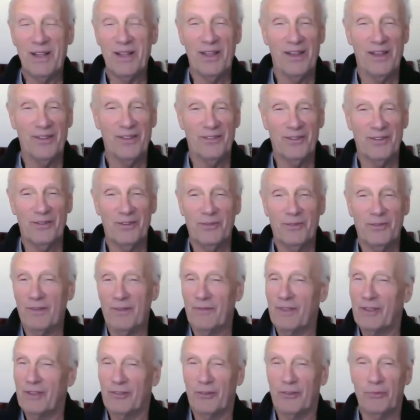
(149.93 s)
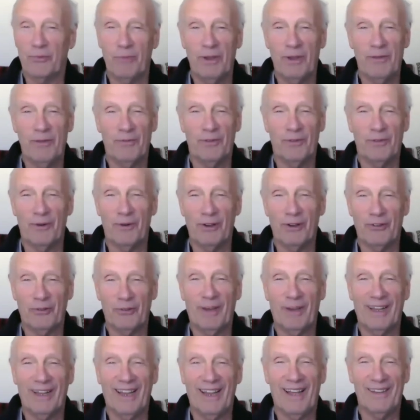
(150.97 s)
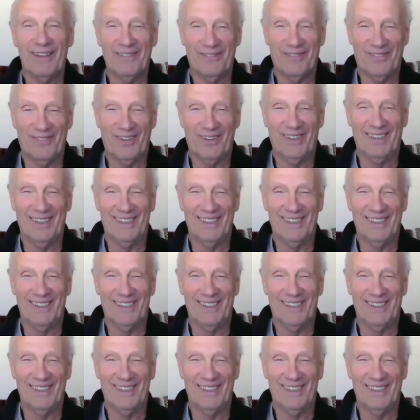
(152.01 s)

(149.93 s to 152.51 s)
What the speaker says: This is me for the rest of my life.